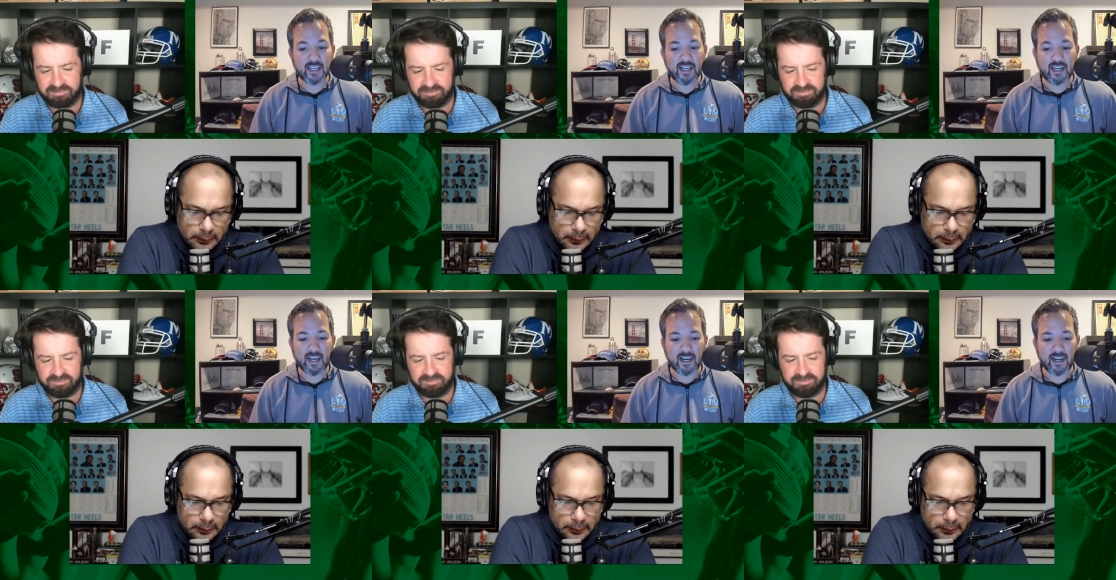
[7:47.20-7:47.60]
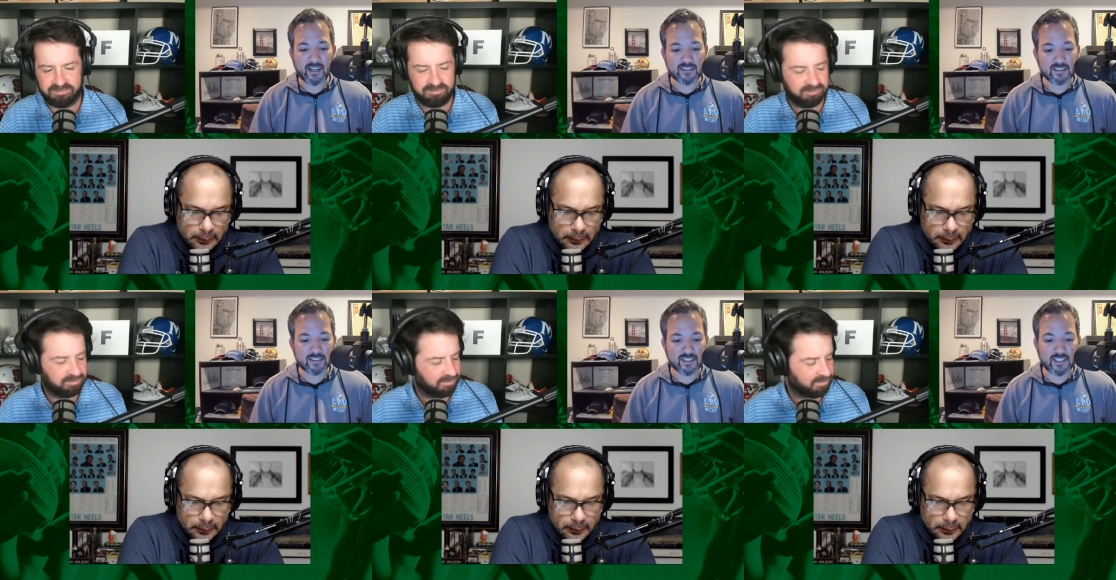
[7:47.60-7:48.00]

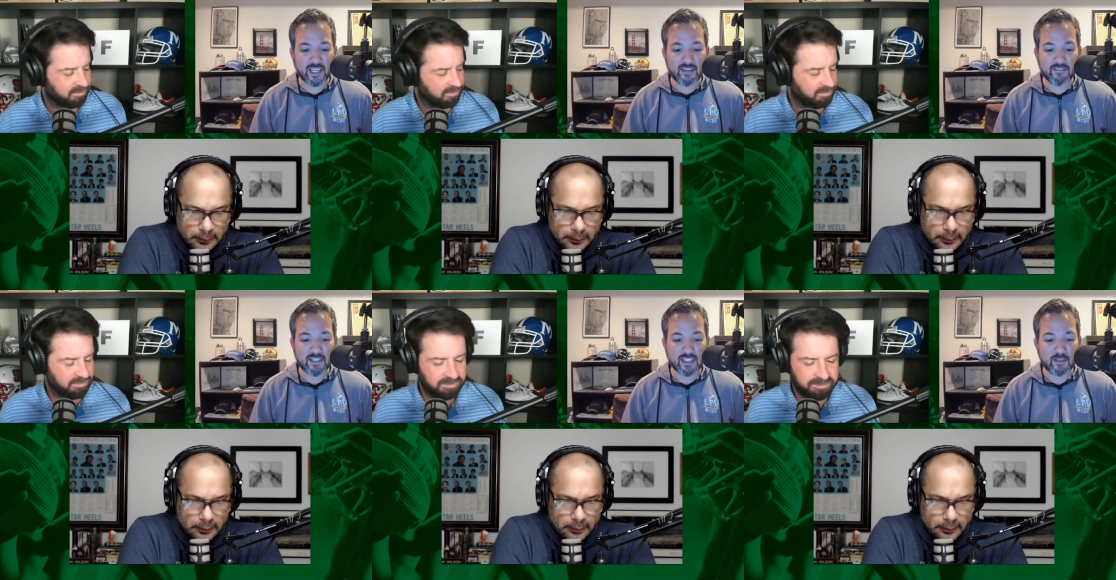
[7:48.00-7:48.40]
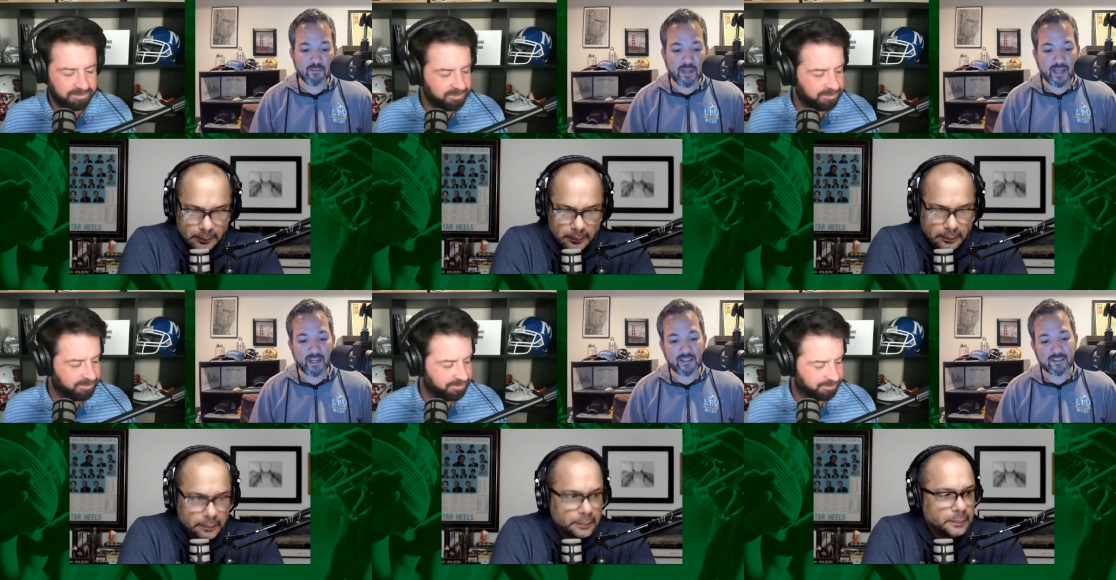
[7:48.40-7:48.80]
Speaker 1: Uh, you know, like they have the
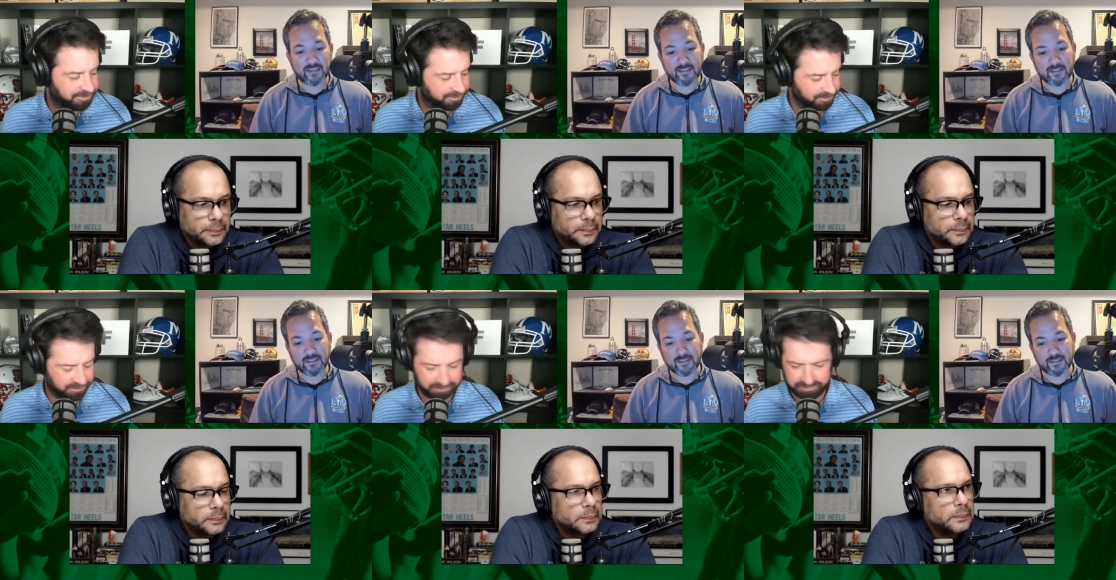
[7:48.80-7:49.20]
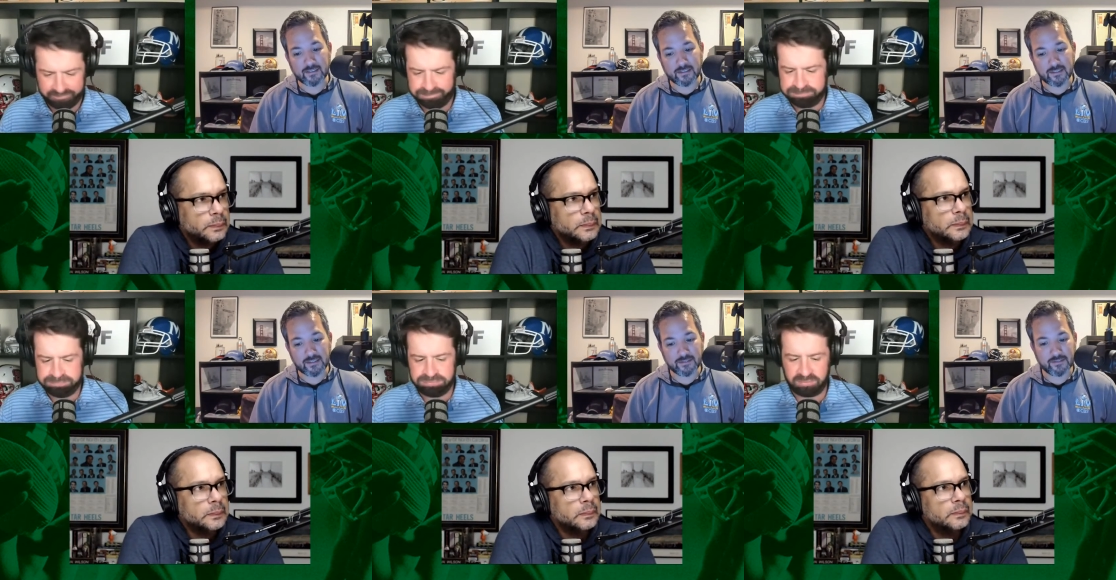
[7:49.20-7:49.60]

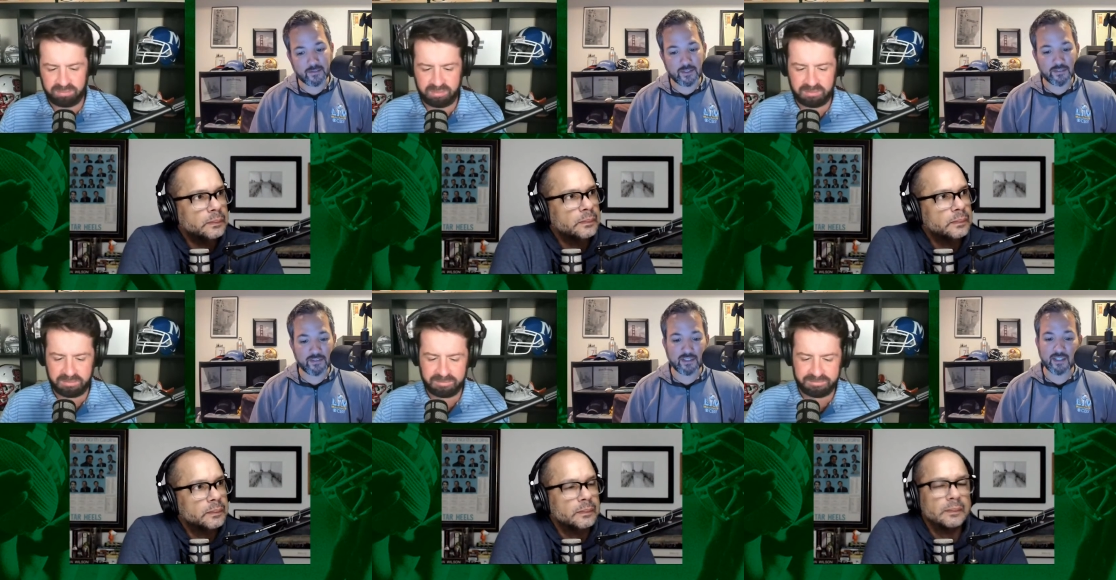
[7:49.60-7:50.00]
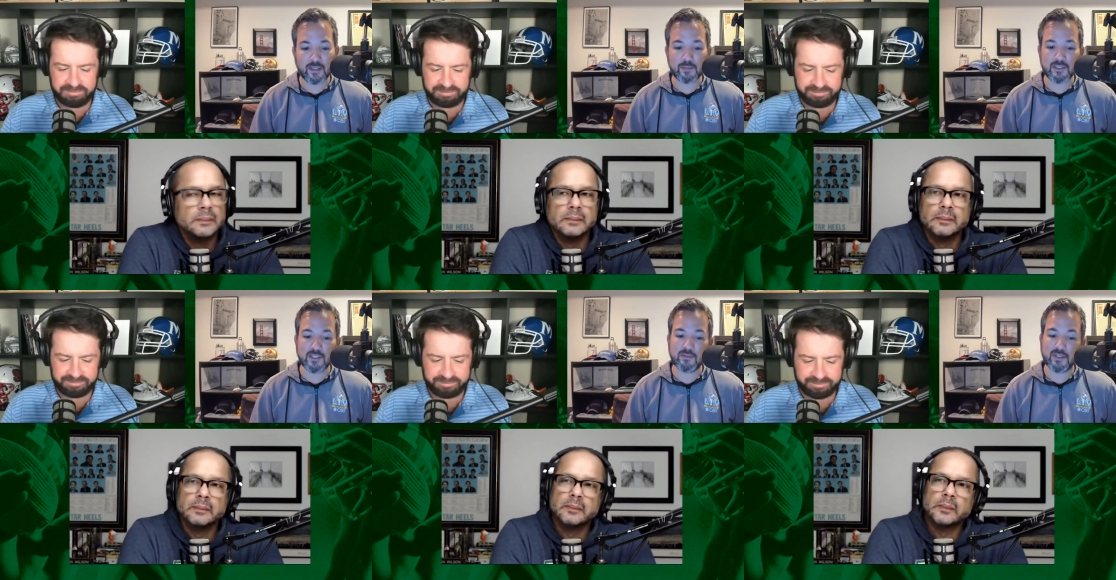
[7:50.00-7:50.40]
Commanders. You know, what if they got
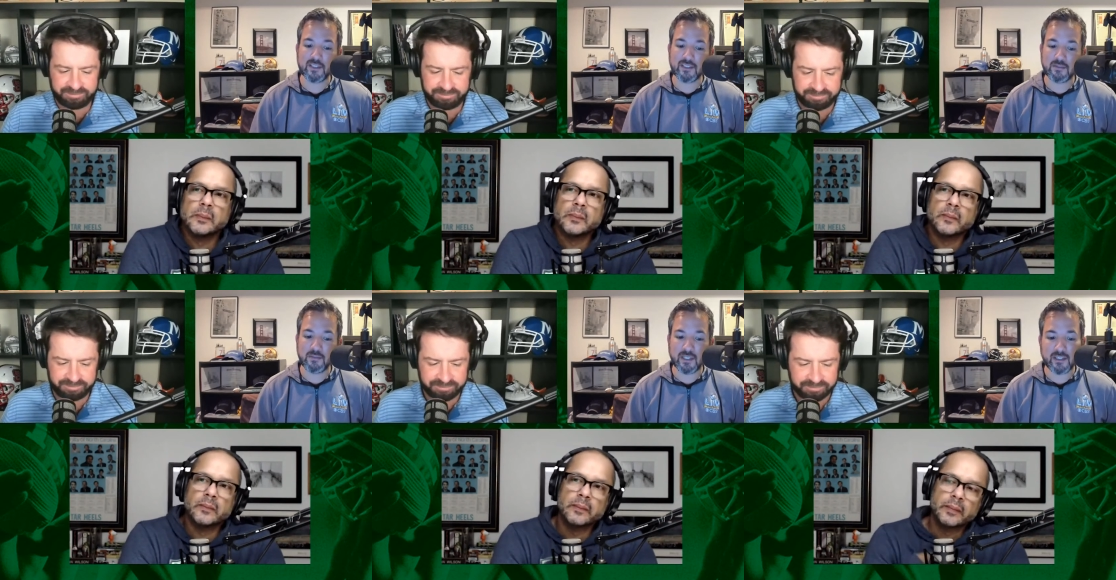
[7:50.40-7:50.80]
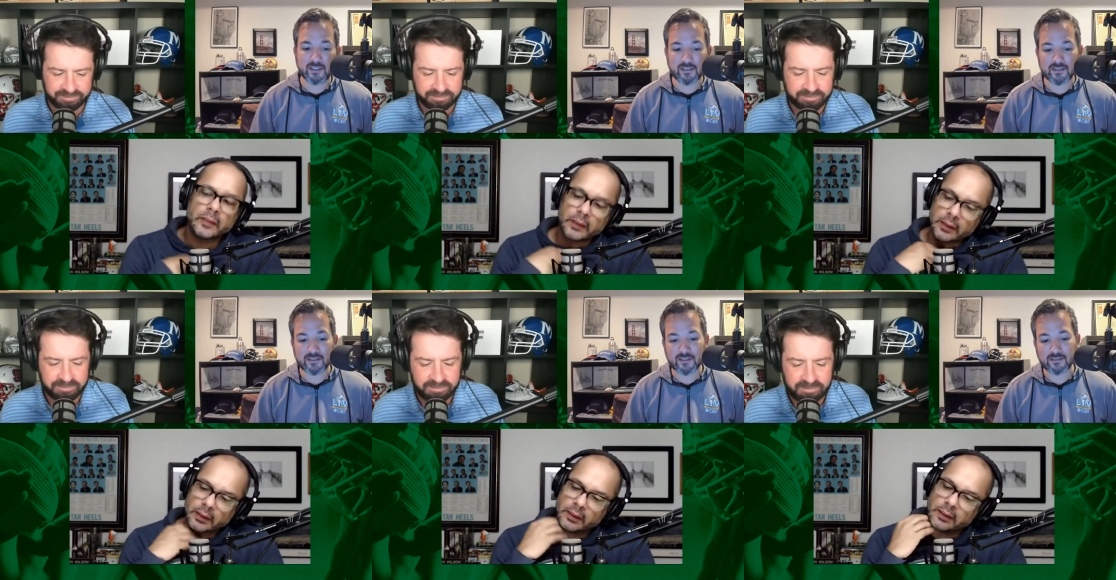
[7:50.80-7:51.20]
upset by the
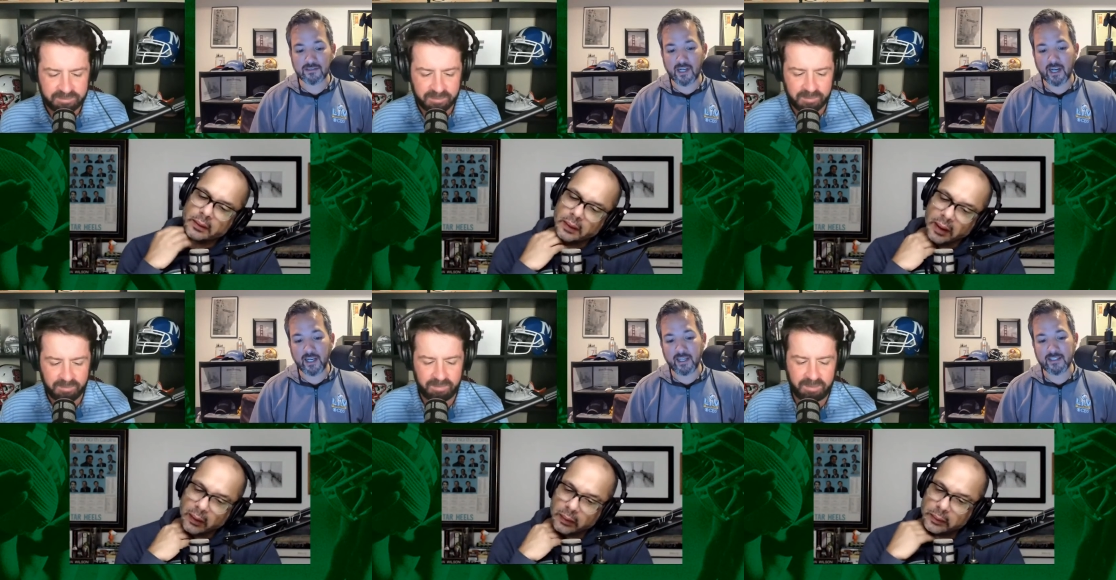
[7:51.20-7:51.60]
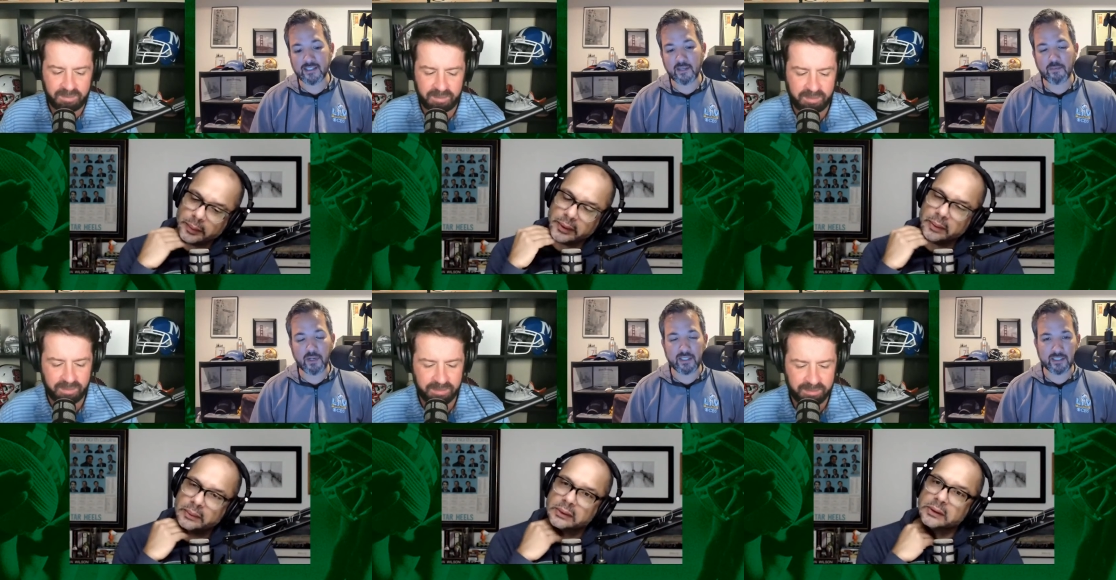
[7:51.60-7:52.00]
Commanders or the Lions
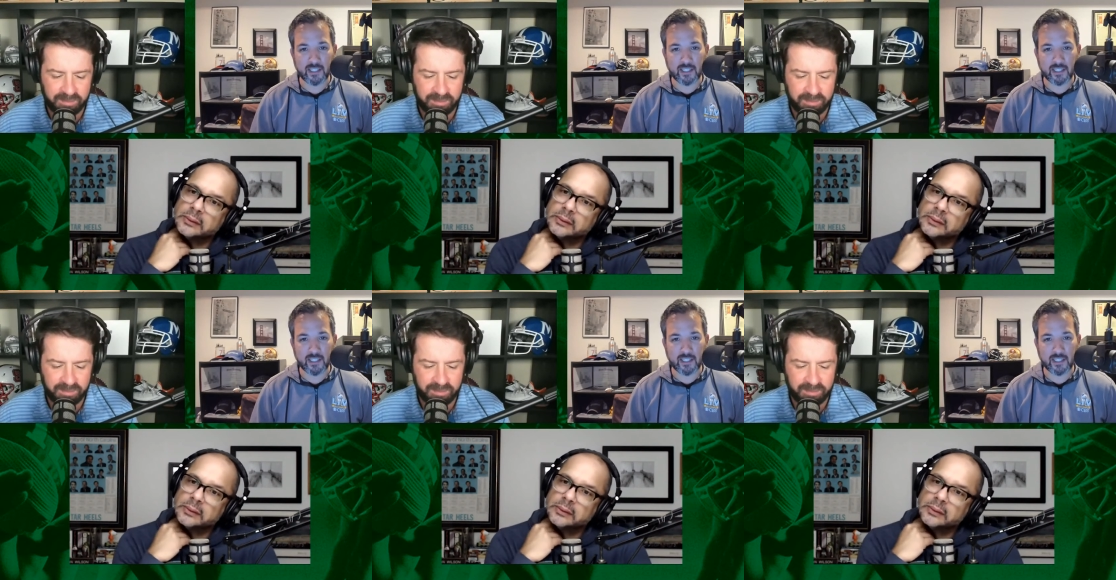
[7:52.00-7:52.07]
they play in the